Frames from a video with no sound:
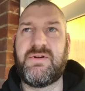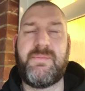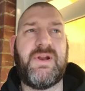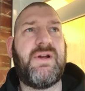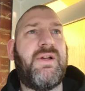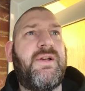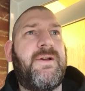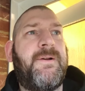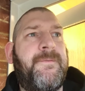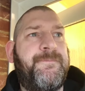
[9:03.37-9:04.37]
sorry about that.
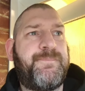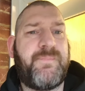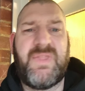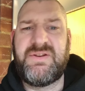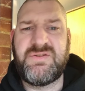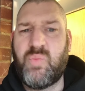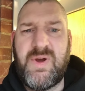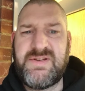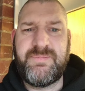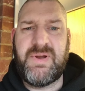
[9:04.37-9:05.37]
Doesn't
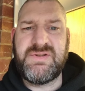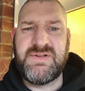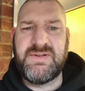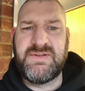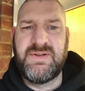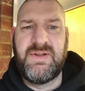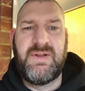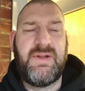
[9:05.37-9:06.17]
waste punches.